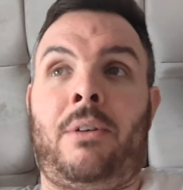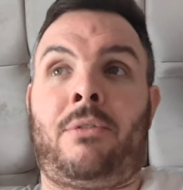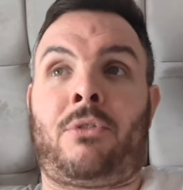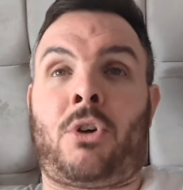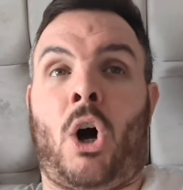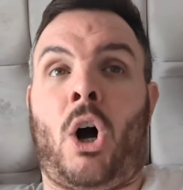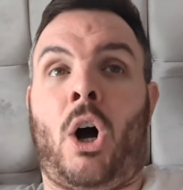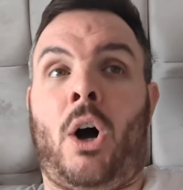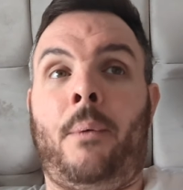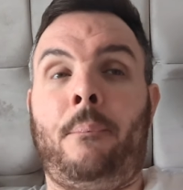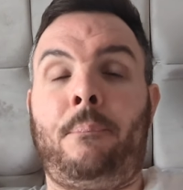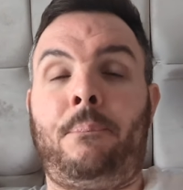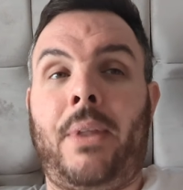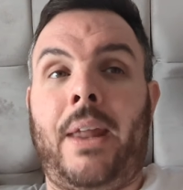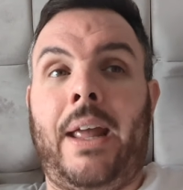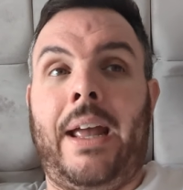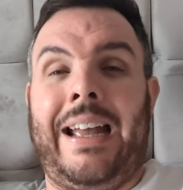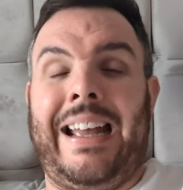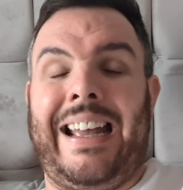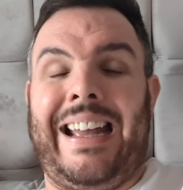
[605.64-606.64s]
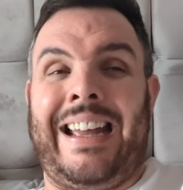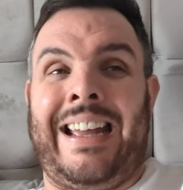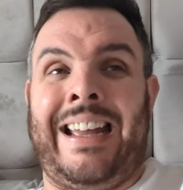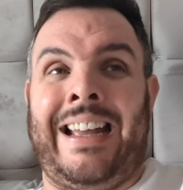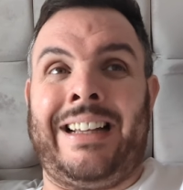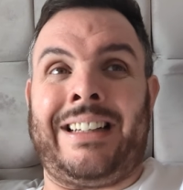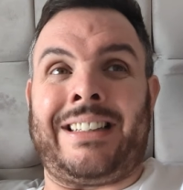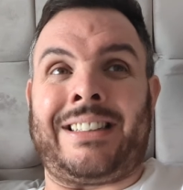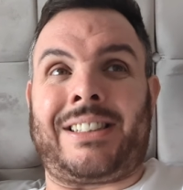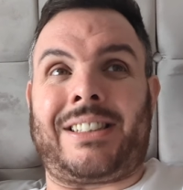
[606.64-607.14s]
you've got
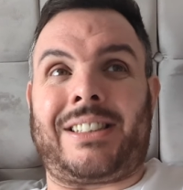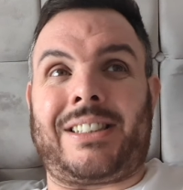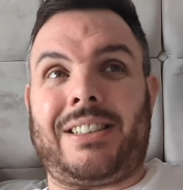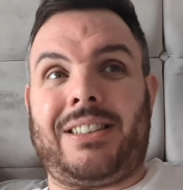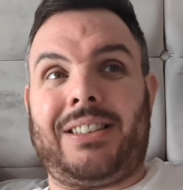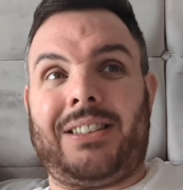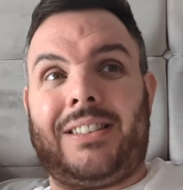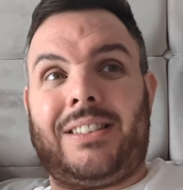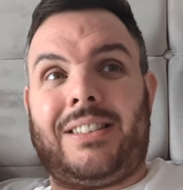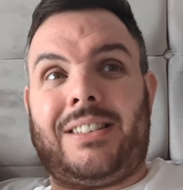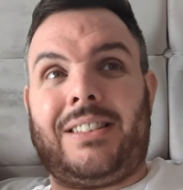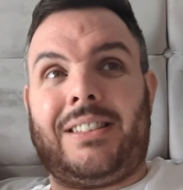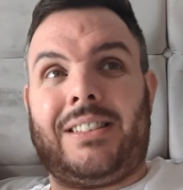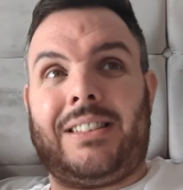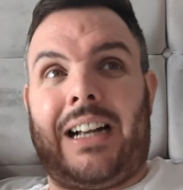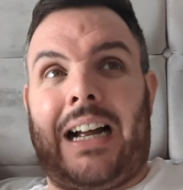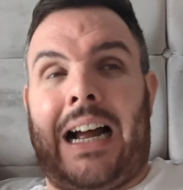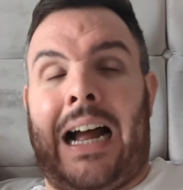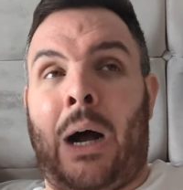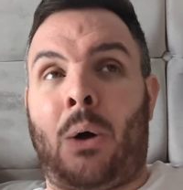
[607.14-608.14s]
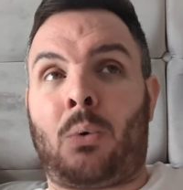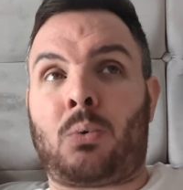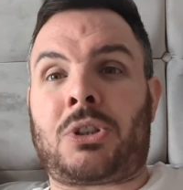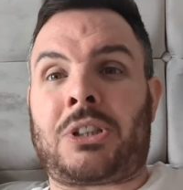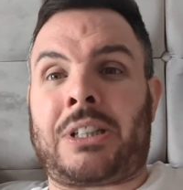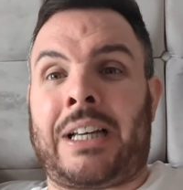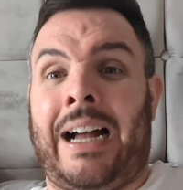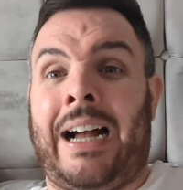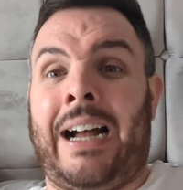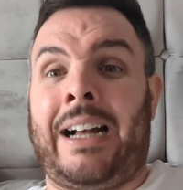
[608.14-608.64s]
is
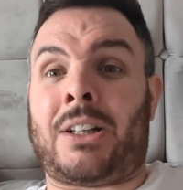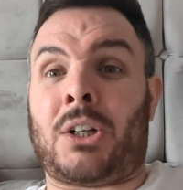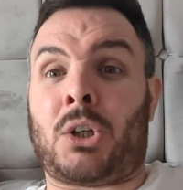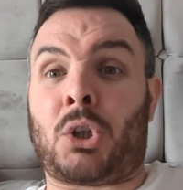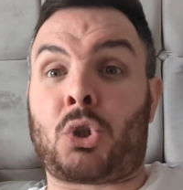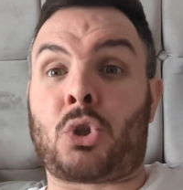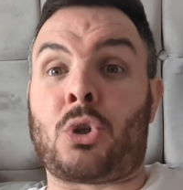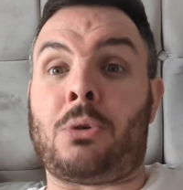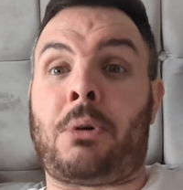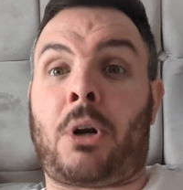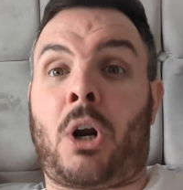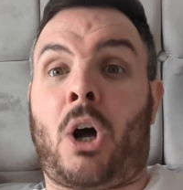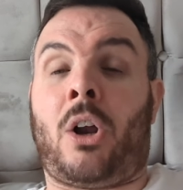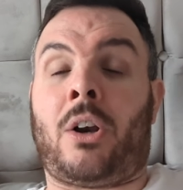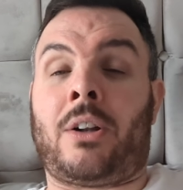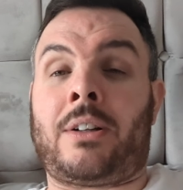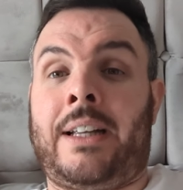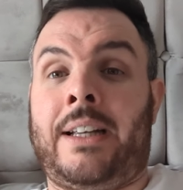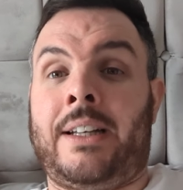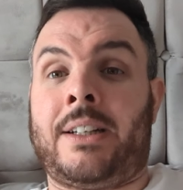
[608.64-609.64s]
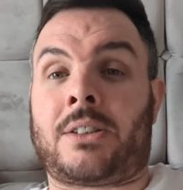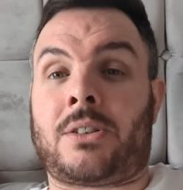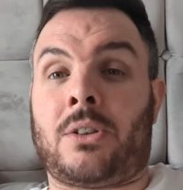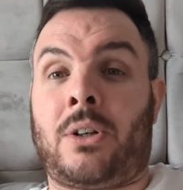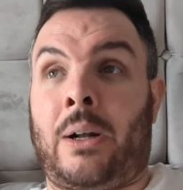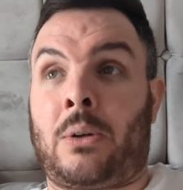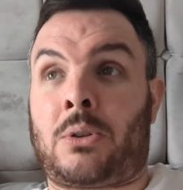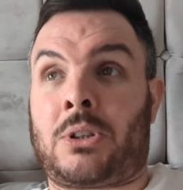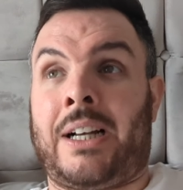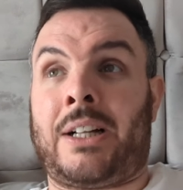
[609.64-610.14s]
outside of the summer holidays
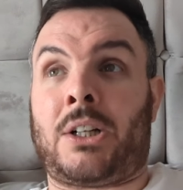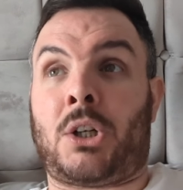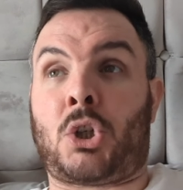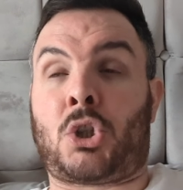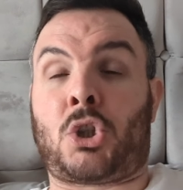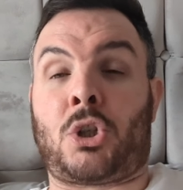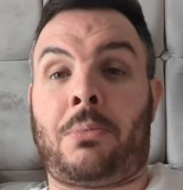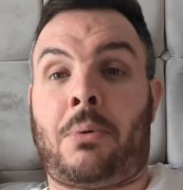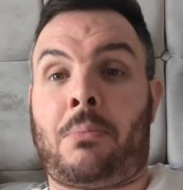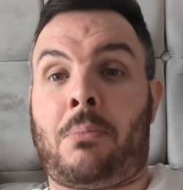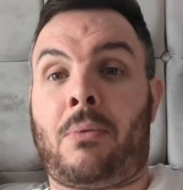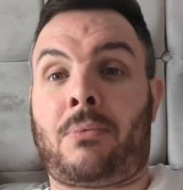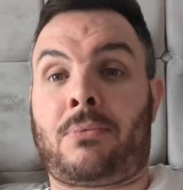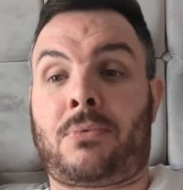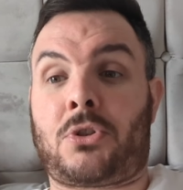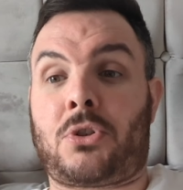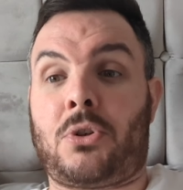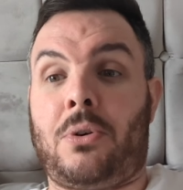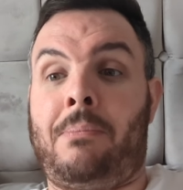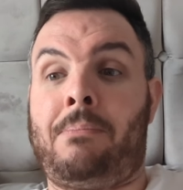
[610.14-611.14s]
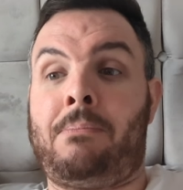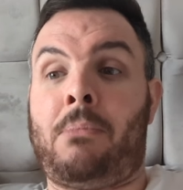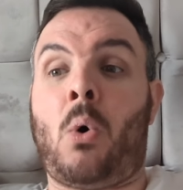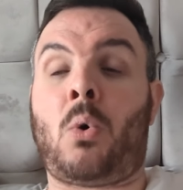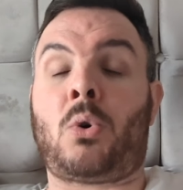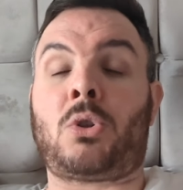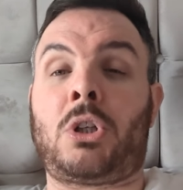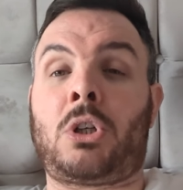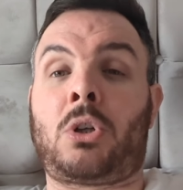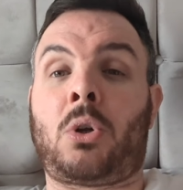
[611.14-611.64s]
or outside of the summer months,
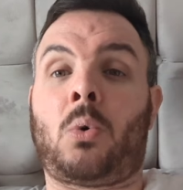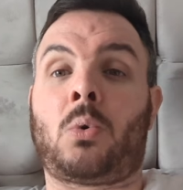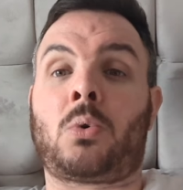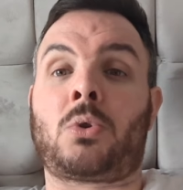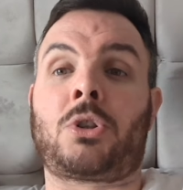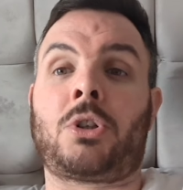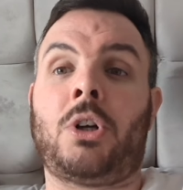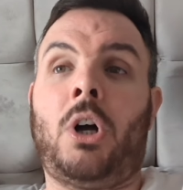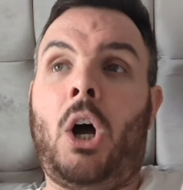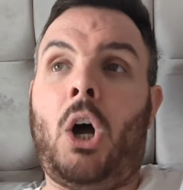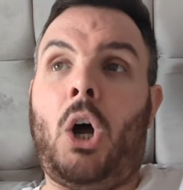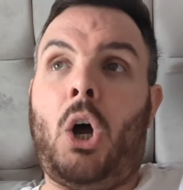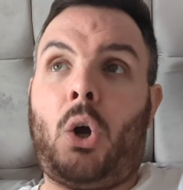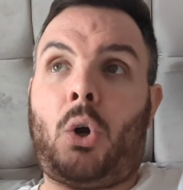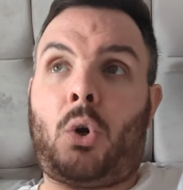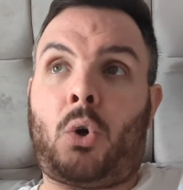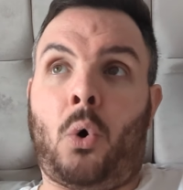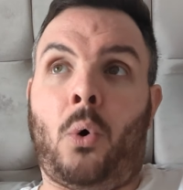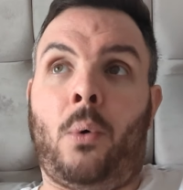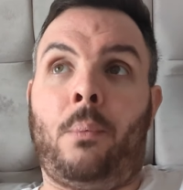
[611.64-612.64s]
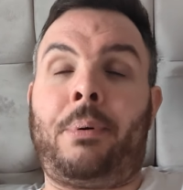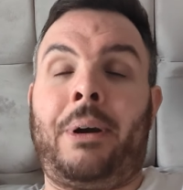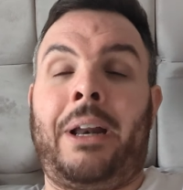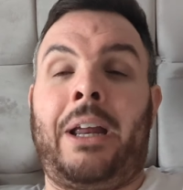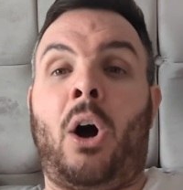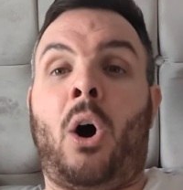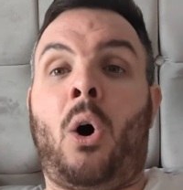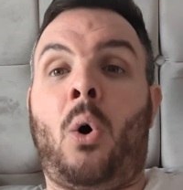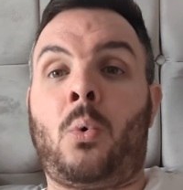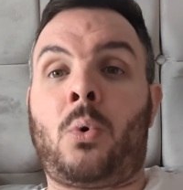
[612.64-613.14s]
most of those company
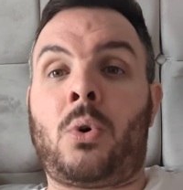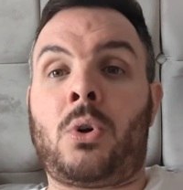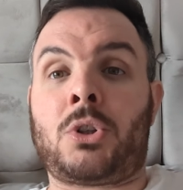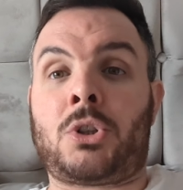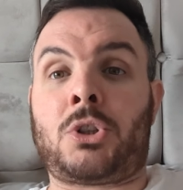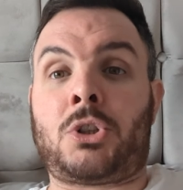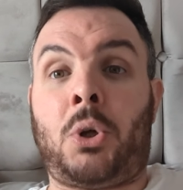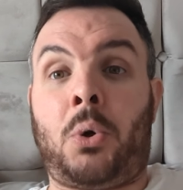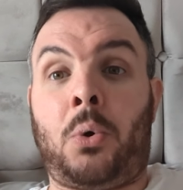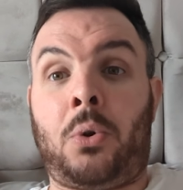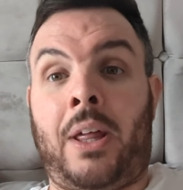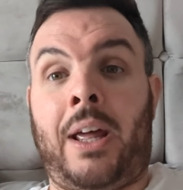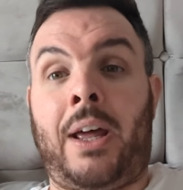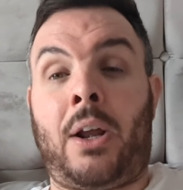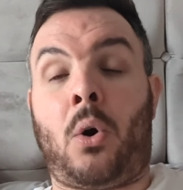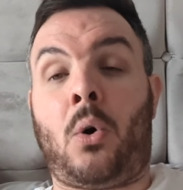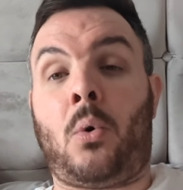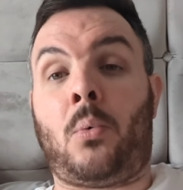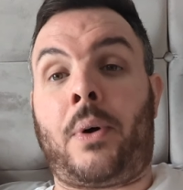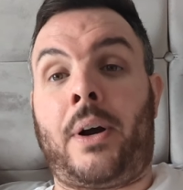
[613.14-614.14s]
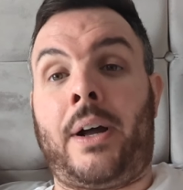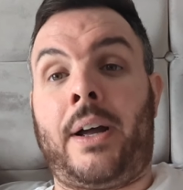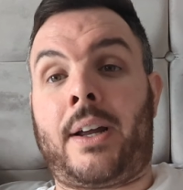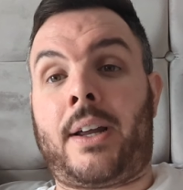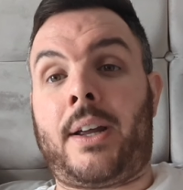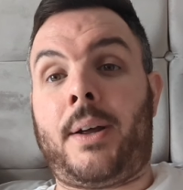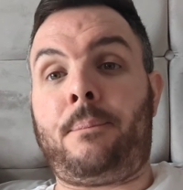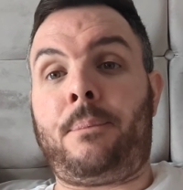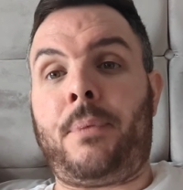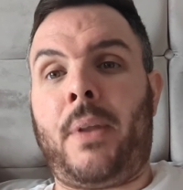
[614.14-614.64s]
owners do their own
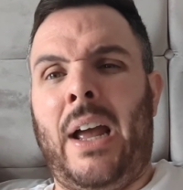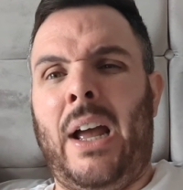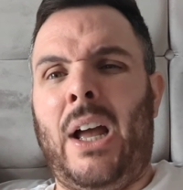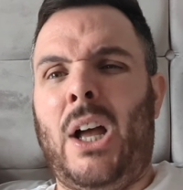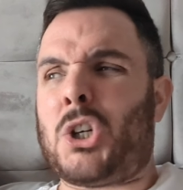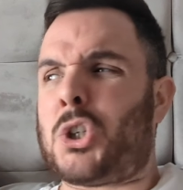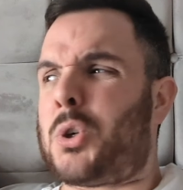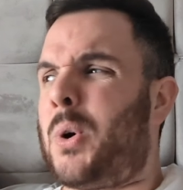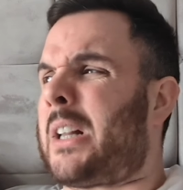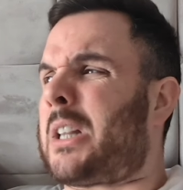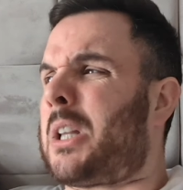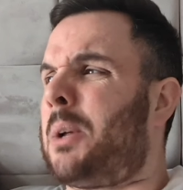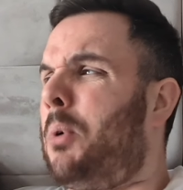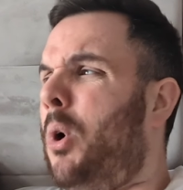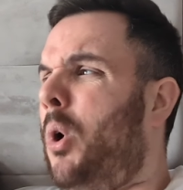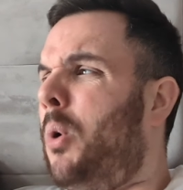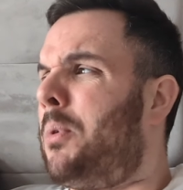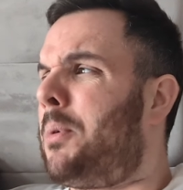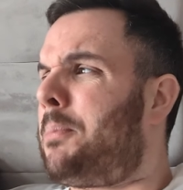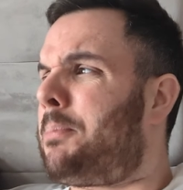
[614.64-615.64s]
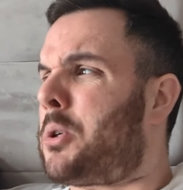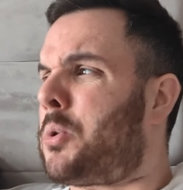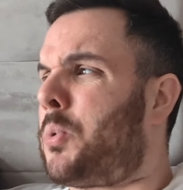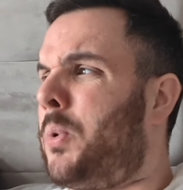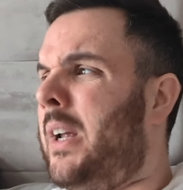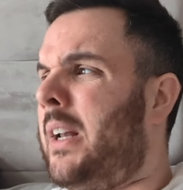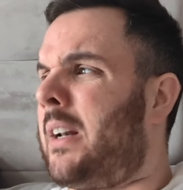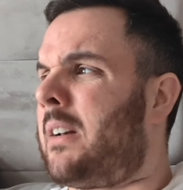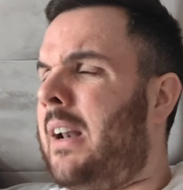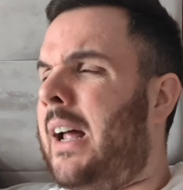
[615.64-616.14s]
work. So at the moment,
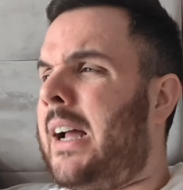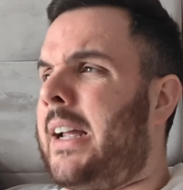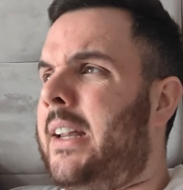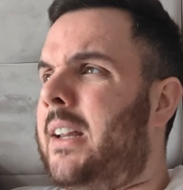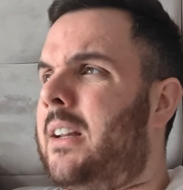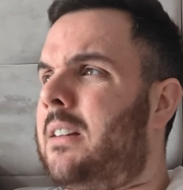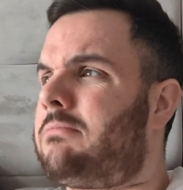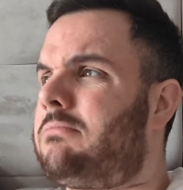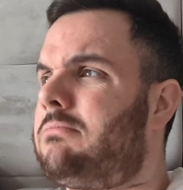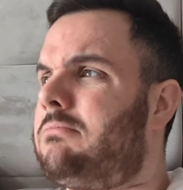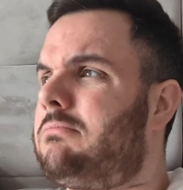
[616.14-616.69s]
between like